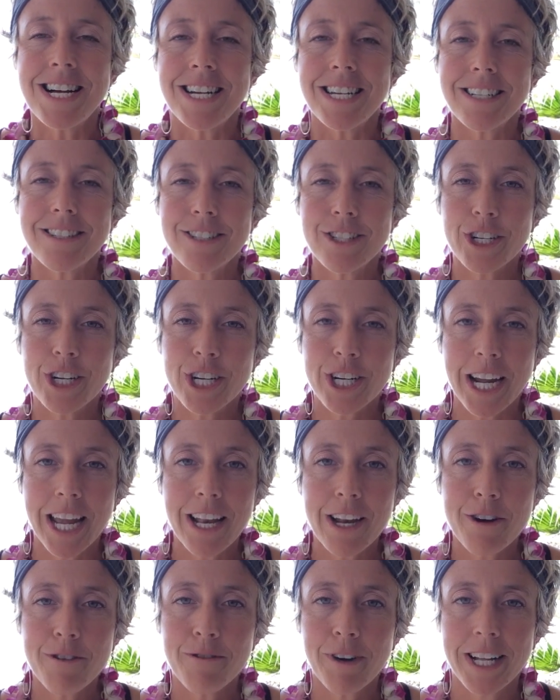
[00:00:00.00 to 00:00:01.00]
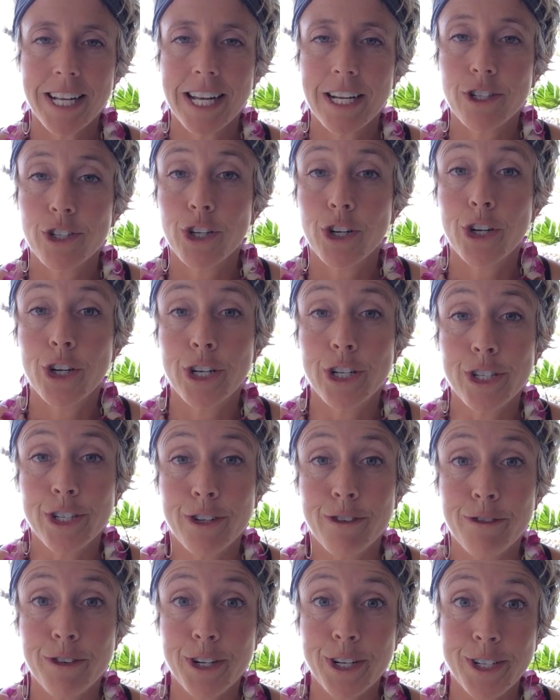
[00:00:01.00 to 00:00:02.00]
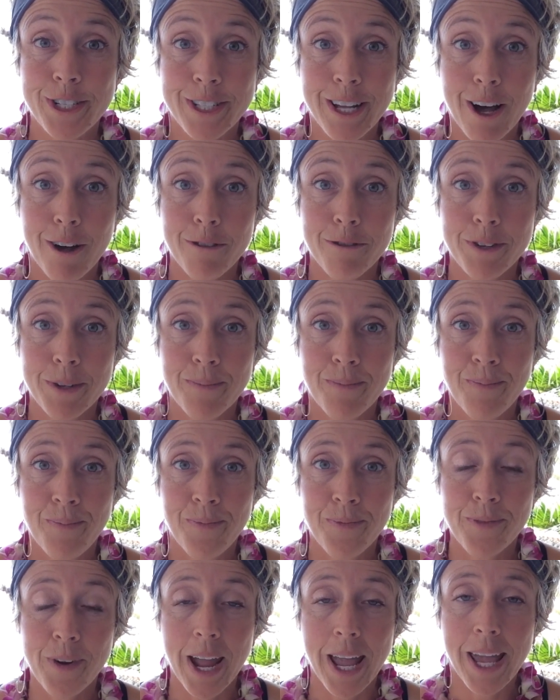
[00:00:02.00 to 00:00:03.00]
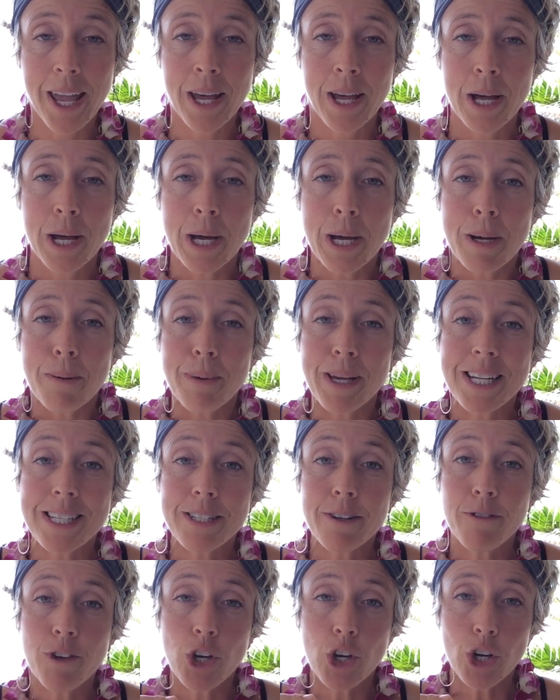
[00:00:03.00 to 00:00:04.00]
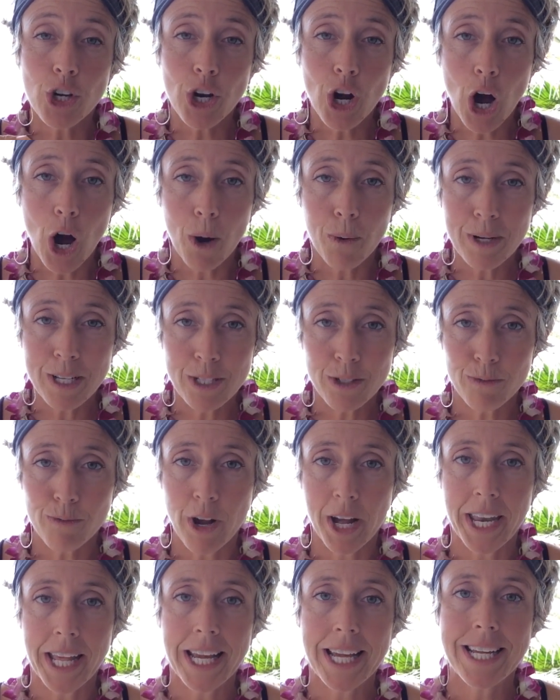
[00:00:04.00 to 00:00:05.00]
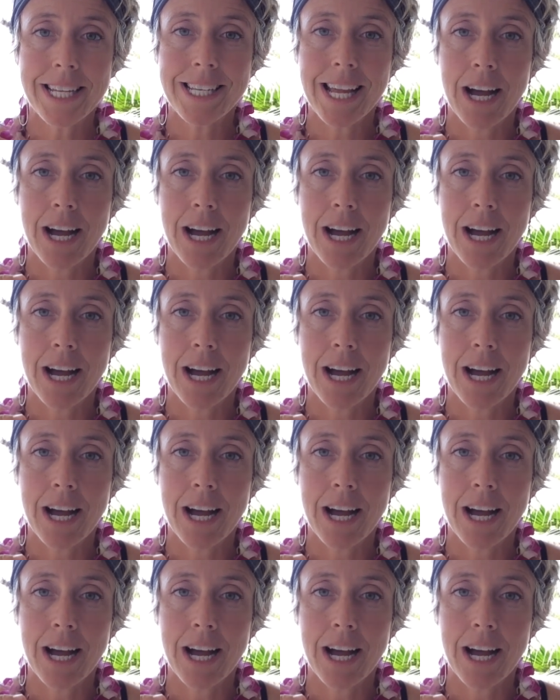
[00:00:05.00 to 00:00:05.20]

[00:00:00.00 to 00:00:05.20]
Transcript: is to create a financial cushion for yourself, right? Because if you're always running it